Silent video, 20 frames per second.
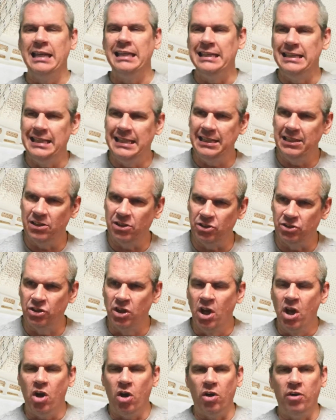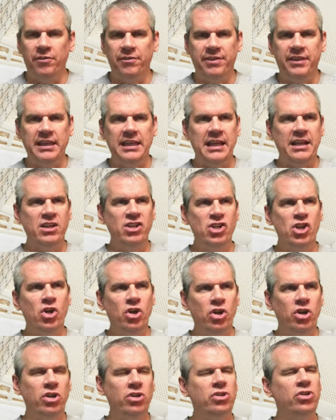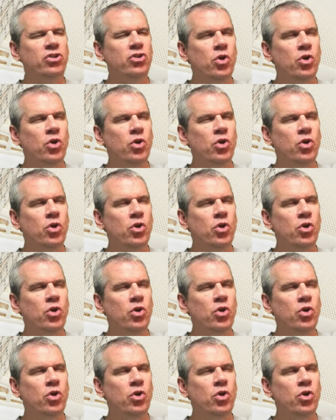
years of the N.E.R.D.